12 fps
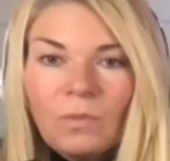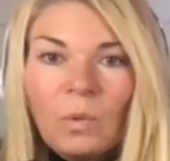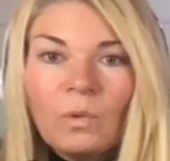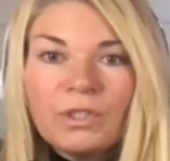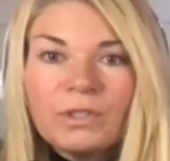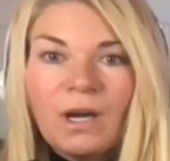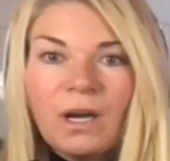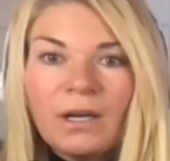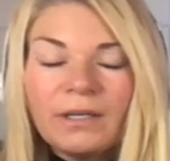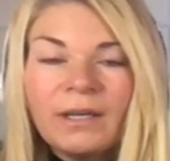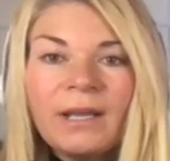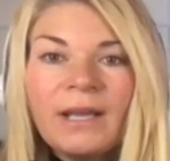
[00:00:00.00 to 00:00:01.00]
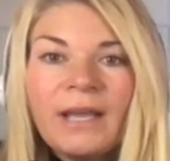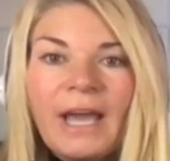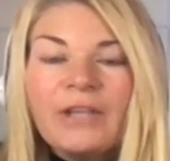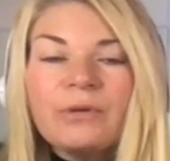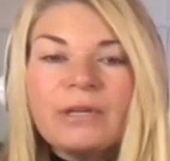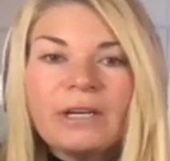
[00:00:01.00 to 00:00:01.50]
which is hard,
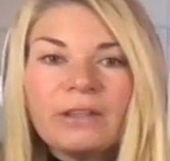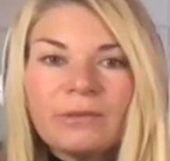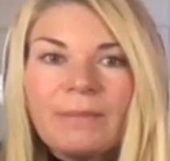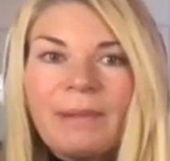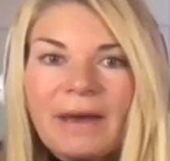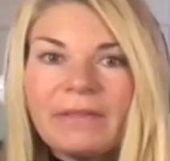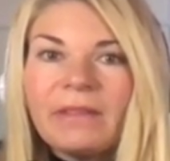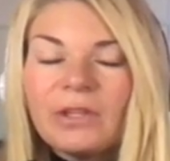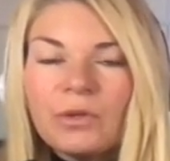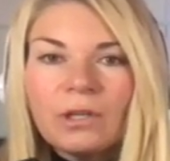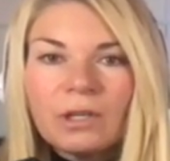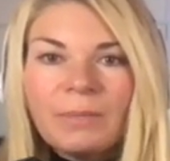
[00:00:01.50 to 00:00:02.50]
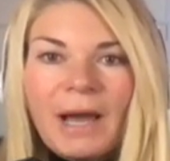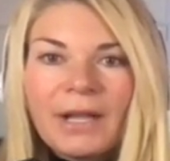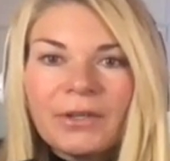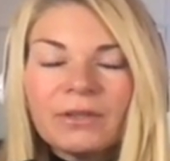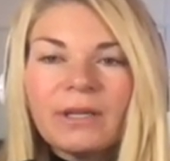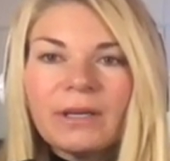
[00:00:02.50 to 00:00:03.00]
and you get on the right path, and then you look back
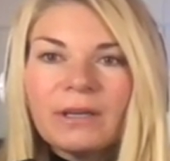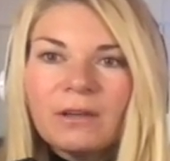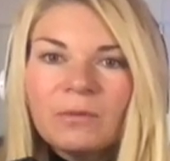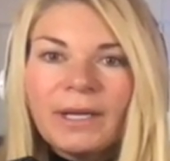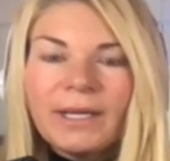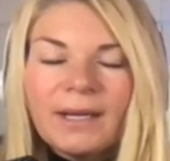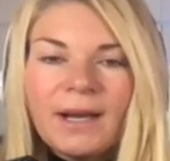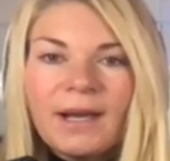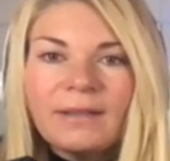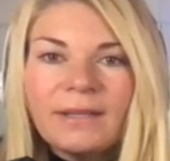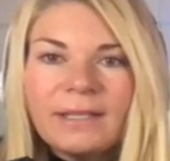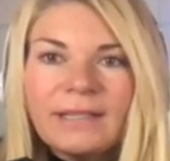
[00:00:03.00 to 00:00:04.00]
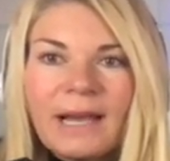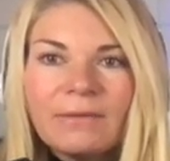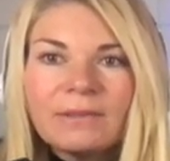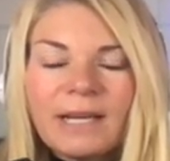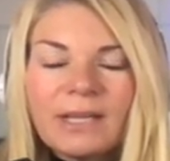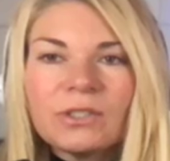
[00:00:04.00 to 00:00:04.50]
and you're like, oh my God, like that
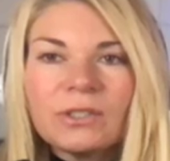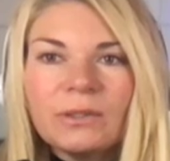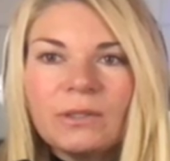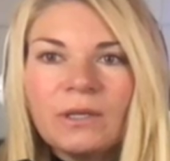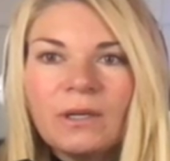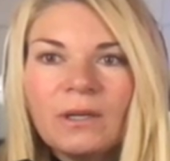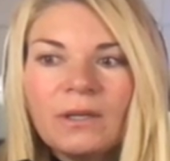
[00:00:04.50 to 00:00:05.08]
was actually,